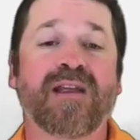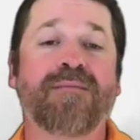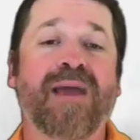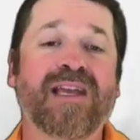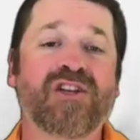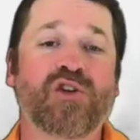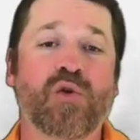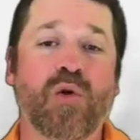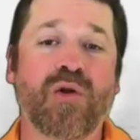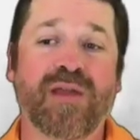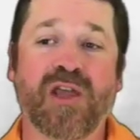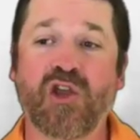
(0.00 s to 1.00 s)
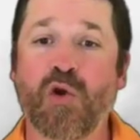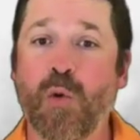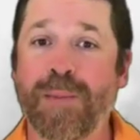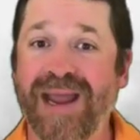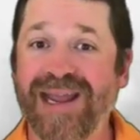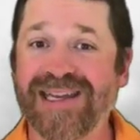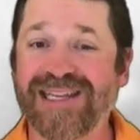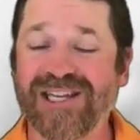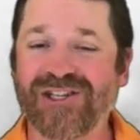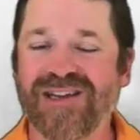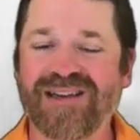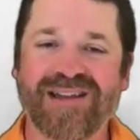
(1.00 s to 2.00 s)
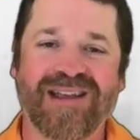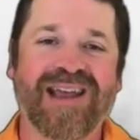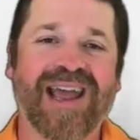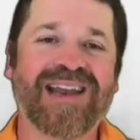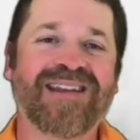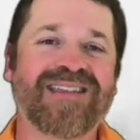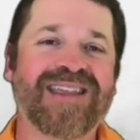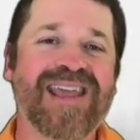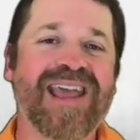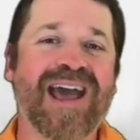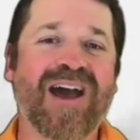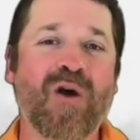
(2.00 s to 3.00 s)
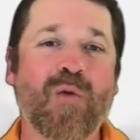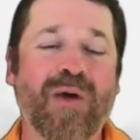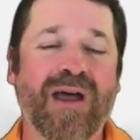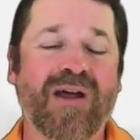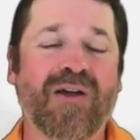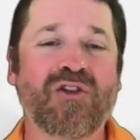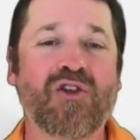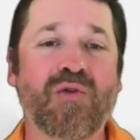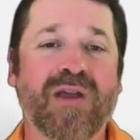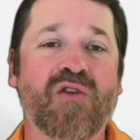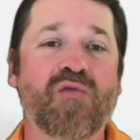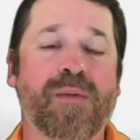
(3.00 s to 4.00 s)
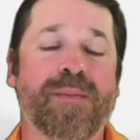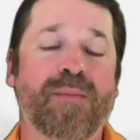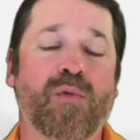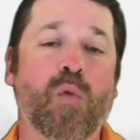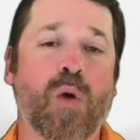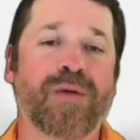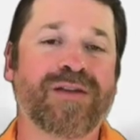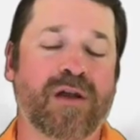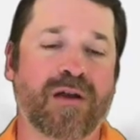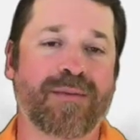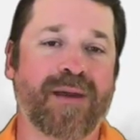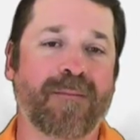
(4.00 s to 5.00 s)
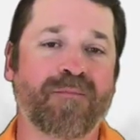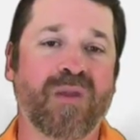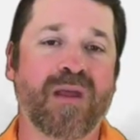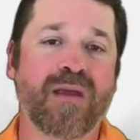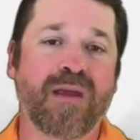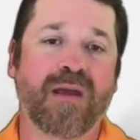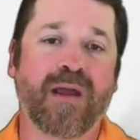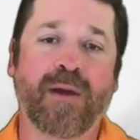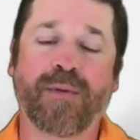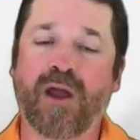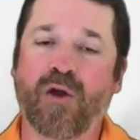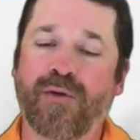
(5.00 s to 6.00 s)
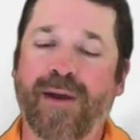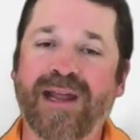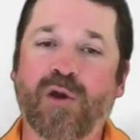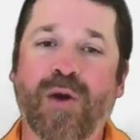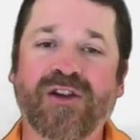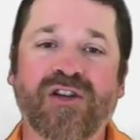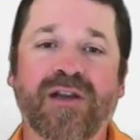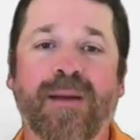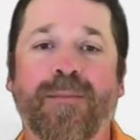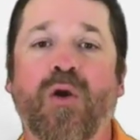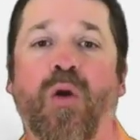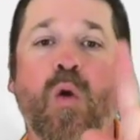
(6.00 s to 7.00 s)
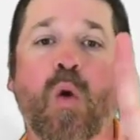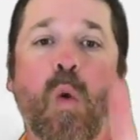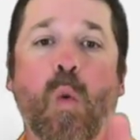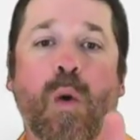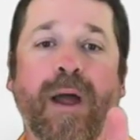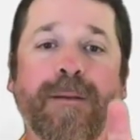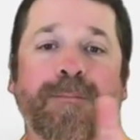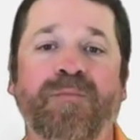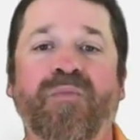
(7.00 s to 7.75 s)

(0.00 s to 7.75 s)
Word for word: to make sure that you are paying attention and to see how well you can remember what we talked about. Here we go. You ready? Question number one.